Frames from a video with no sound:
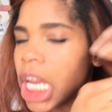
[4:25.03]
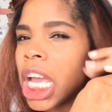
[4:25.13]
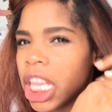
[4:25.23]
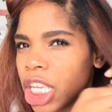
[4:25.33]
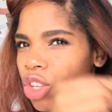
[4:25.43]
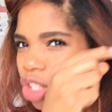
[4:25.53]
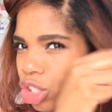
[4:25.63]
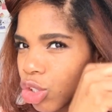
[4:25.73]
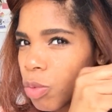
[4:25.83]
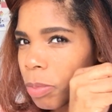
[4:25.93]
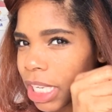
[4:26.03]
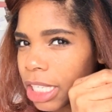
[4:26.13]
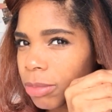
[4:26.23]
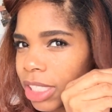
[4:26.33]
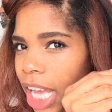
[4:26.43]
then you could do medium
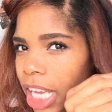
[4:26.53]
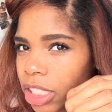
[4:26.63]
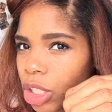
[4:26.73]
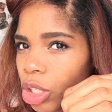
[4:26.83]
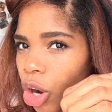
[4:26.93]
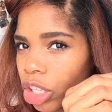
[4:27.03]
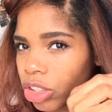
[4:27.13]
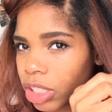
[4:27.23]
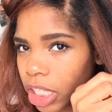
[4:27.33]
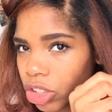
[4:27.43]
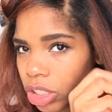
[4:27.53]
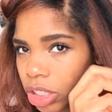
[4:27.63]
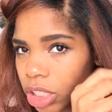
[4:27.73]
sized to large sections.